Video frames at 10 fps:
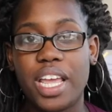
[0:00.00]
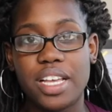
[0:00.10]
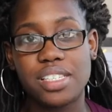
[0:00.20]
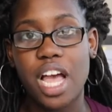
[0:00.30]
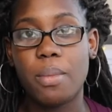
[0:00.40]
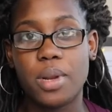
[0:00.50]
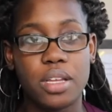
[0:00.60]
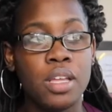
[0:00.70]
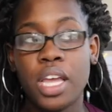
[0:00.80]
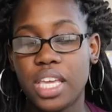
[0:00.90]
has time
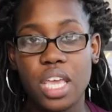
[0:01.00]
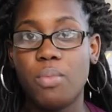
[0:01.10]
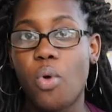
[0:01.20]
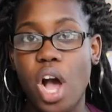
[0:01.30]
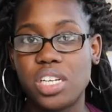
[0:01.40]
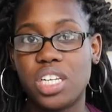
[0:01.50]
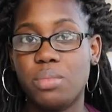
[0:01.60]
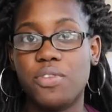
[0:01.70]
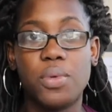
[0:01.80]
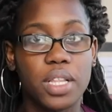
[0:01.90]
to keep washing
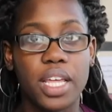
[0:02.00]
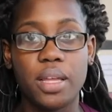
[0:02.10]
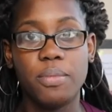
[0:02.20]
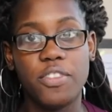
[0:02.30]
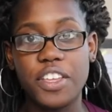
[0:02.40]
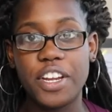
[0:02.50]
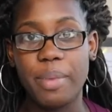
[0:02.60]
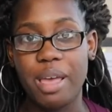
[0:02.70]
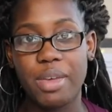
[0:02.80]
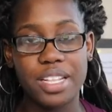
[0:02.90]
before they feed their
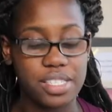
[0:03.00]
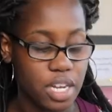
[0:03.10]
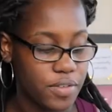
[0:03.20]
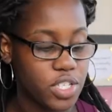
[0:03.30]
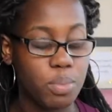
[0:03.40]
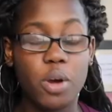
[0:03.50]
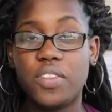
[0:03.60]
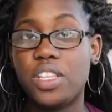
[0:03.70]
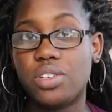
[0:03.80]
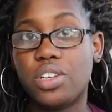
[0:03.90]
baby and stuff. So both
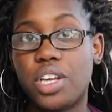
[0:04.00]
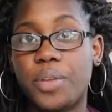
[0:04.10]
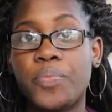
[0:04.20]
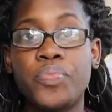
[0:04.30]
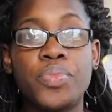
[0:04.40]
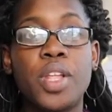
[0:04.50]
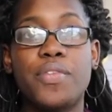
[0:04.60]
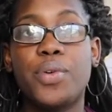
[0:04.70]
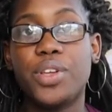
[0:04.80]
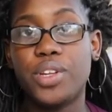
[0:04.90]
of these are good
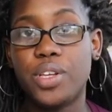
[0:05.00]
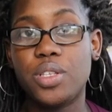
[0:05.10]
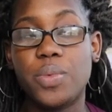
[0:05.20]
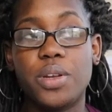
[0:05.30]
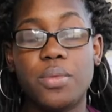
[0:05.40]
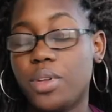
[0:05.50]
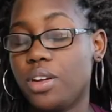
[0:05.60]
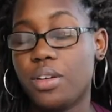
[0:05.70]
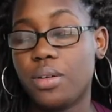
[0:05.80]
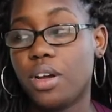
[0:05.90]
for you to use when, when
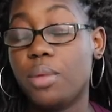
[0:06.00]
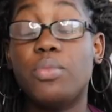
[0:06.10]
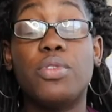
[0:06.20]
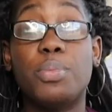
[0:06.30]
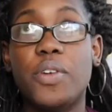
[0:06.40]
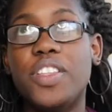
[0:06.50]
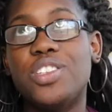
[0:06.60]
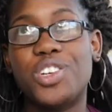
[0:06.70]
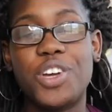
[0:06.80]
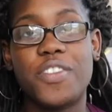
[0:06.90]
you're, um, well, both of
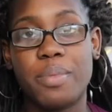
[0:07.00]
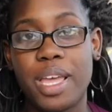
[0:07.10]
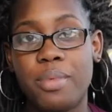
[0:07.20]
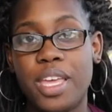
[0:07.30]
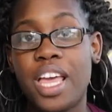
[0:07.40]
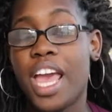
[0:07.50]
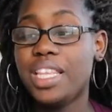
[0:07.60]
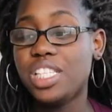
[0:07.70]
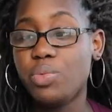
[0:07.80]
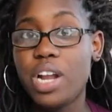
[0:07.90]
these are good for the baby.
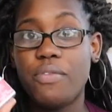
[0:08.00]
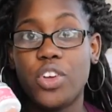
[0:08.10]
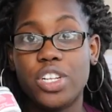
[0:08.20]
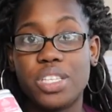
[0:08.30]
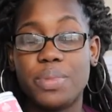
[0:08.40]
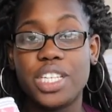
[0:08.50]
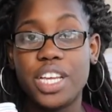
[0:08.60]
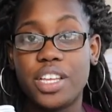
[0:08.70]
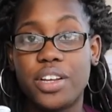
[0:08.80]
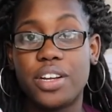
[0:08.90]
This one I've noticed in
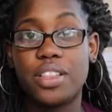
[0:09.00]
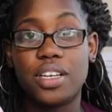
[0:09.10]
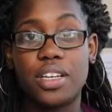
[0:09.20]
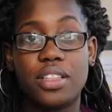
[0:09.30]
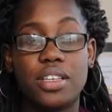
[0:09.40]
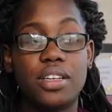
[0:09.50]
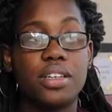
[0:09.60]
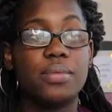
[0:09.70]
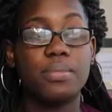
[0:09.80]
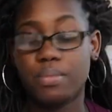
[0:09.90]
particular, the,
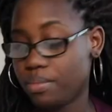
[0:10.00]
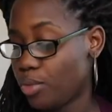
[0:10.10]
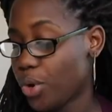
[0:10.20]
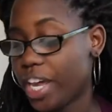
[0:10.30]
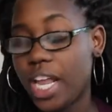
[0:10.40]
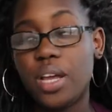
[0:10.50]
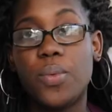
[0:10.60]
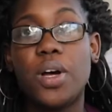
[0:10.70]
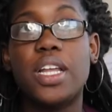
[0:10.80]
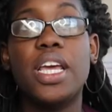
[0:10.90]
the organic
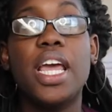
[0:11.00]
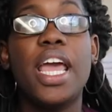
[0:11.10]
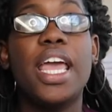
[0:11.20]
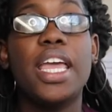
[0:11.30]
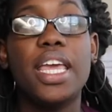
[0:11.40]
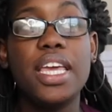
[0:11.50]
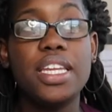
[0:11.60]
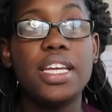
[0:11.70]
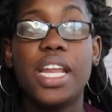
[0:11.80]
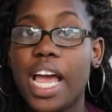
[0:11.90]
one,
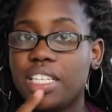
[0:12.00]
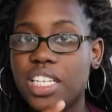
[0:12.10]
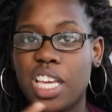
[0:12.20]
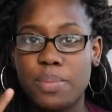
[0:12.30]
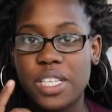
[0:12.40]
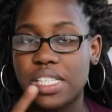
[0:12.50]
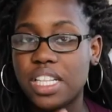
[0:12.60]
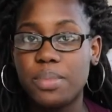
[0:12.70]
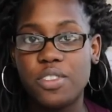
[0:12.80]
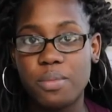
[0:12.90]
it, it actually keeps his
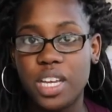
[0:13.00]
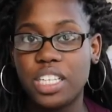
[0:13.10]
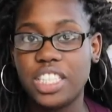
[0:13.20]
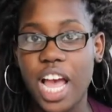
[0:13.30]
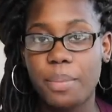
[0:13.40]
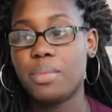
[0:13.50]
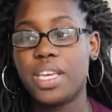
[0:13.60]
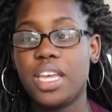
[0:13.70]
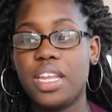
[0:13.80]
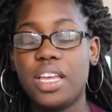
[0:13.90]
lips from being chapped. At the
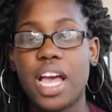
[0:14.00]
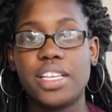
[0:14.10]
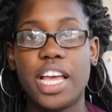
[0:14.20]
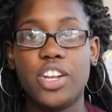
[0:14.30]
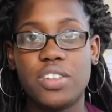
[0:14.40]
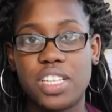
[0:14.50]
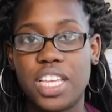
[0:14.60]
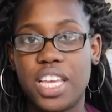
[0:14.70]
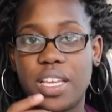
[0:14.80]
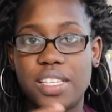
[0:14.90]
beginning, I, I noticed that
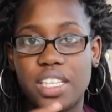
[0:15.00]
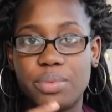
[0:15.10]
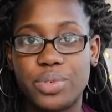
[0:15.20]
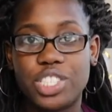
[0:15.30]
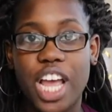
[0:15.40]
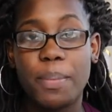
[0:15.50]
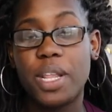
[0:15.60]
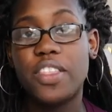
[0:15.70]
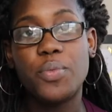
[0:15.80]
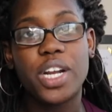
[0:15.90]
he, his lips were chapped.
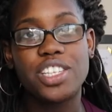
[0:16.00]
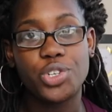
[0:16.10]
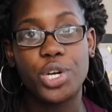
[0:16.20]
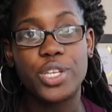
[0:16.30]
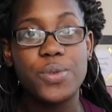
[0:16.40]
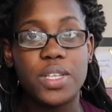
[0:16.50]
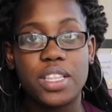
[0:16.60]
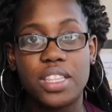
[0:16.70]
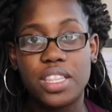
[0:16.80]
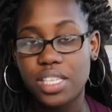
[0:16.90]
And then when I started
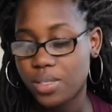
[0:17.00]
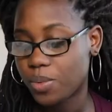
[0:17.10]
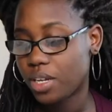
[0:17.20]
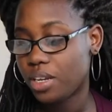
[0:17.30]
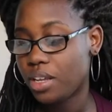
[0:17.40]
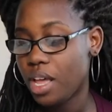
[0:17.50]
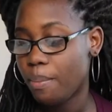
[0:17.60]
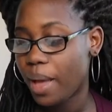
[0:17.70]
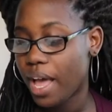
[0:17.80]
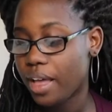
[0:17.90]
using this one
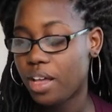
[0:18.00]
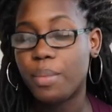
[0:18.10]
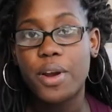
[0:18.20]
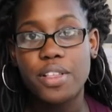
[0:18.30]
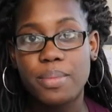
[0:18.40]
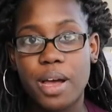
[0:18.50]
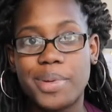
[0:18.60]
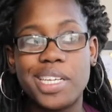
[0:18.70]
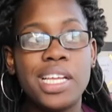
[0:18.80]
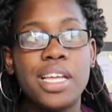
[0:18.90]
by um, Earth
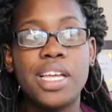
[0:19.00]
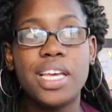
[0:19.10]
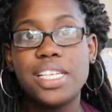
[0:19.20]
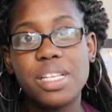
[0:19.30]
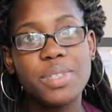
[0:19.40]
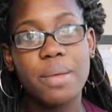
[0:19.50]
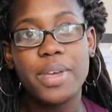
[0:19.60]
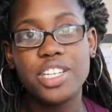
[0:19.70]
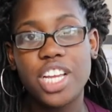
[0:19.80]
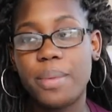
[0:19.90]
Mama, his lips stopped
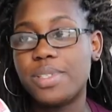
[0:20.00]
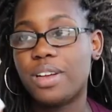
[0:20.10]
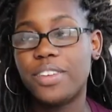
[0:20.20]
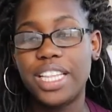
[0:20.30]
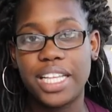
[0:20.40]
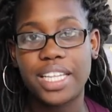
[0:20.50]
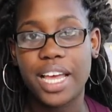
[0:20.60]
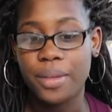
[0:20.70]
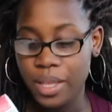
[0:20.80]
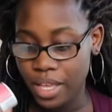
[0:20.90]
being chapped, so I really like
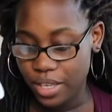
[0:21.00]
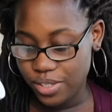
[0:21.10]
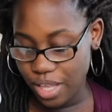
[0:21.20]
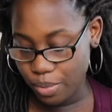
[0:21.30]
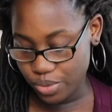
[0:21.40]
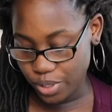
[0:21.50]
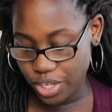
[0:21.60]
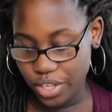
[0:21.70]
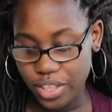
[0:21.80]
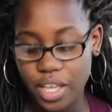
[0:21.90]
that. So that was a really
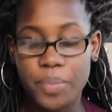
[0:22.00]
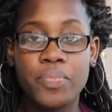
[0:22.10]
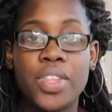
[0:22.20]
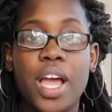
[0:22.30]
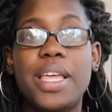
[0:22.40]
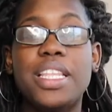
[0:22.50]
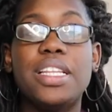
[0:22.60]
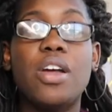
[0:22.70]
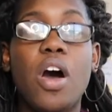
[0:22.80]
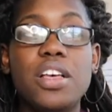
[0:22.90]
good thing. Um, and
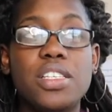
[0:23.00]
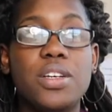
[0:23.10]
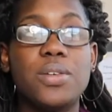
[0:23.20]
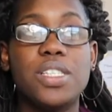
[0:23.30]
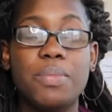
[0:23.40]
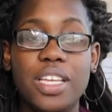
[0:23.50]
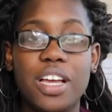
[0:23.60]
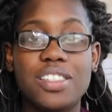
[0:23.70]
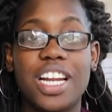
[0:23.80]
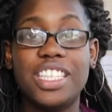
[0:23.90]
then also something
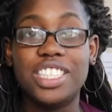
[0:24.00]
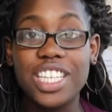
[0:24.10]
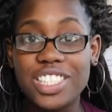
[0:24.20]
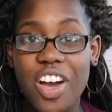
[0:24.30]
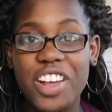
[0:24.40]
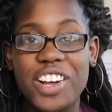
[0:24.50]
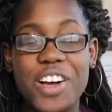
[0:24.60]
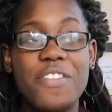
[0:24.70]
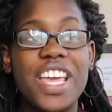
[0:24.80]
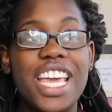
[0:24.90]
else that I just thought
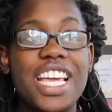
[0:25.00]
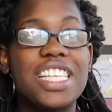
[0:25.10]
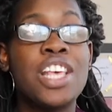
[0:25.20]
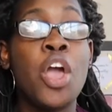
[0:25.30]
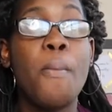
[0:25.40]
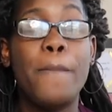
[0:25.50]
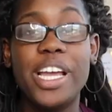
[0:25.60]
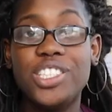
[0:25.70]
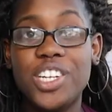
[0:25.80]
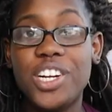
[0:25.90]
of is
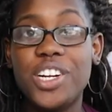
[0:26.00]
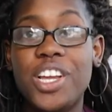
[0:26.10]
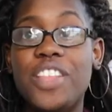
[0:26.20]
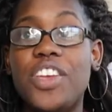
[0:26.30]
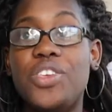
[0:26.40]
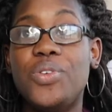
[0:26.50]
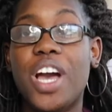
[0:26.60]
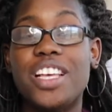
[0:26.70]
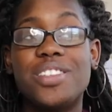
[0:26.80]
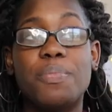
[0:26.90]
make sure that you
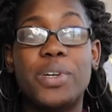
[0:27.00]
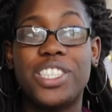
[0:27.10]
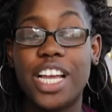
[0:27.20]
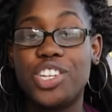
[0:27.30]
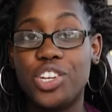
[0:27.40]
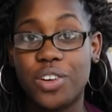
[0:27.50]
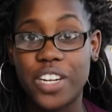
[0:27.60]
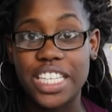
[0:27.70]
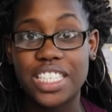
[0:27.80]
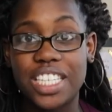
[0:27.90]
guys protect your
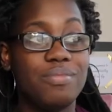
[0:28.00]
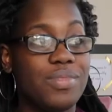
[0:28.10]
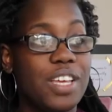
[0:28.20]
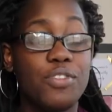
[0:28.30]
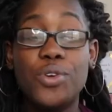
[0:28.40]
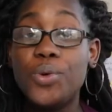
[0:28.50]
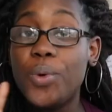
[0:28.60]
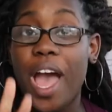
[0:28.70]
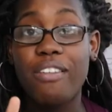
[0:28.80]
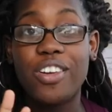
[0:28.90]
wrists. If you
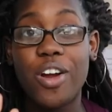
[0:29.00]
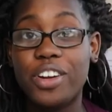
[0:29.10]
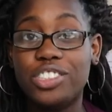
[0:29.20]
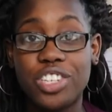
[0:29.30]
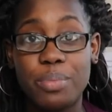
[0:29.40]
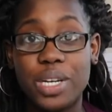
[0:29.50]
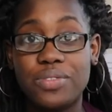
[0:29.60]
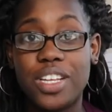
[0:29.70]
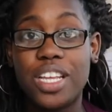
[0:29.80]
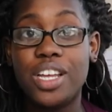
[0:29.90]
haven't already started
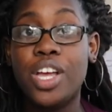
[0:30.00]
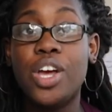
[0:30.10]
breastfeeding,